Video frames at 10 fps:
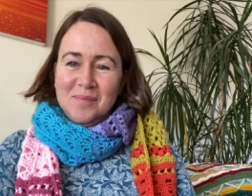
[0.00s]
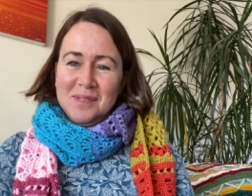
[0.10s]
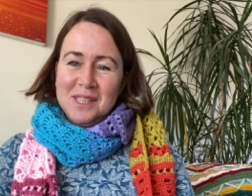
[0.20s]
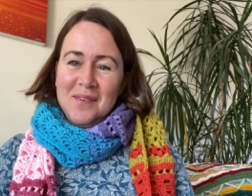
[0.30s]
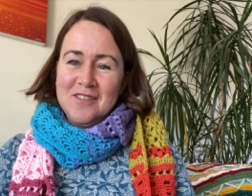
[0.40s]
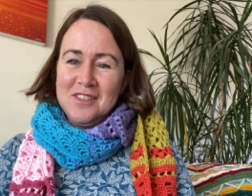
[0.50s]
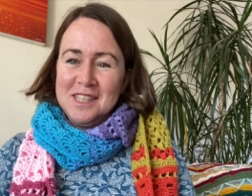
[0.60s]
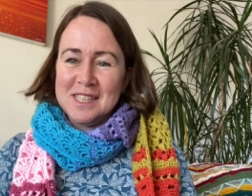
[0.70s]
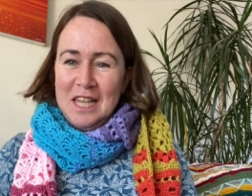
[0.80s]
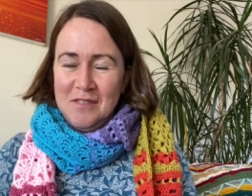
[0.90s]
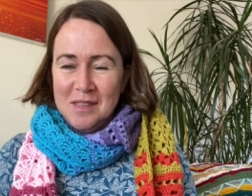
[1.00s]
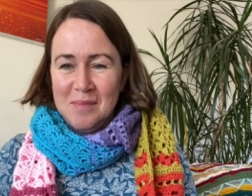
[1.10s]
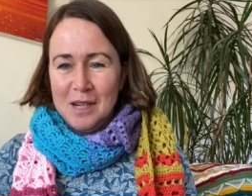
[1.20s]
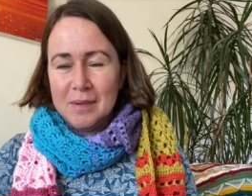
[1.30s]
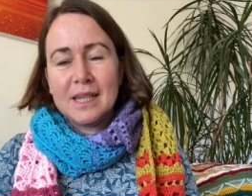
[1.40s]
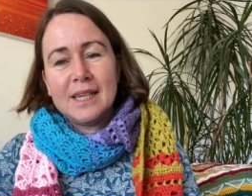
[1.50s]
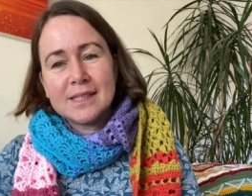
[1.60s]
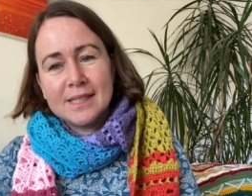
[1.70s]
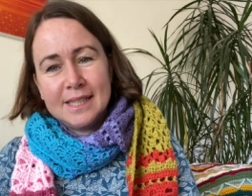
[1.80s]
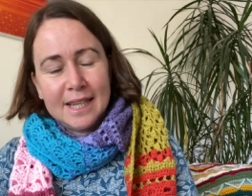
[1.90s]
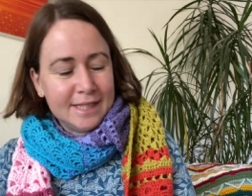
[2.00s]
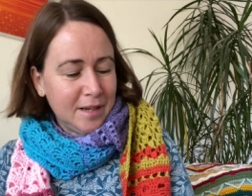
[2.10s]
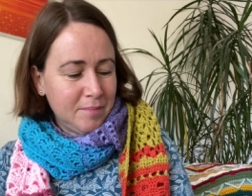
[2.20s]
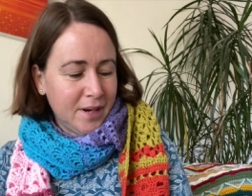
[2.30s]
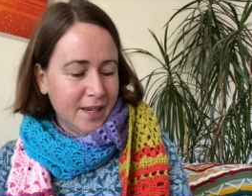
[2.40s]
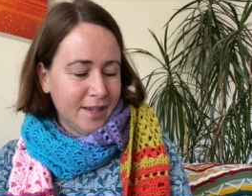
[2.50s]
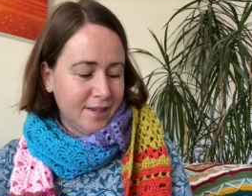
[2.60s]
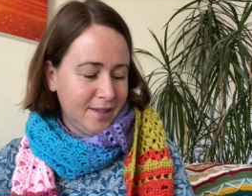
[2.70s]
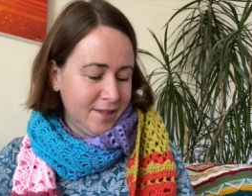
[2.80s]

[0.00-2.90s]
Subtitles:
So I really savoured the moment. And yes, I did end up buying